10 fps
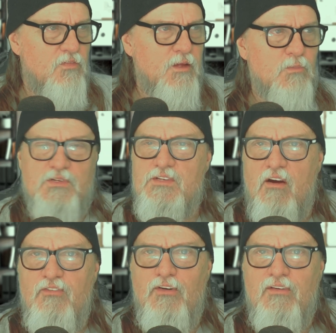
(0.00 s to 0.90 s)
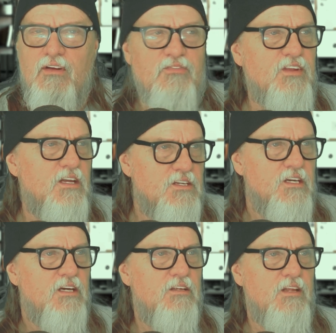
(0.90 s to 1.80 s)
want them to suffer. If they
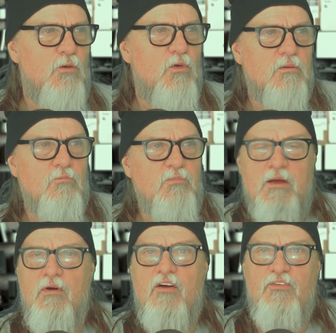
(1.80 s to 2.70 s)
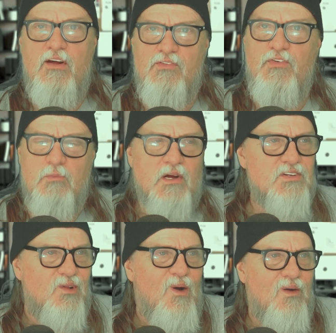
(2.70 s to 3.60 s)
did, they wouldn't be my friends for
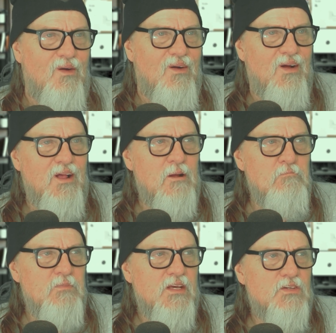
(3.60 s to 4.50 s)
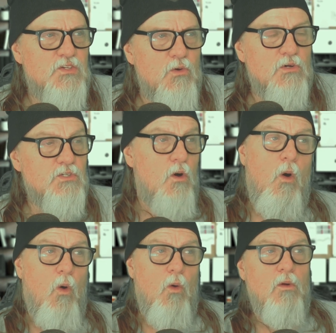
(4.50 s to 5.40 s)
much longer. Stewart's
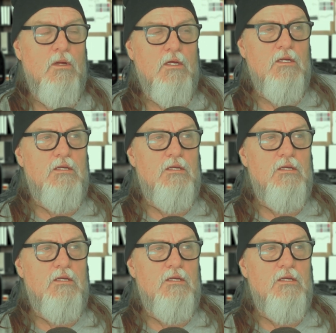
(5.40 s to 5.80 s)
goal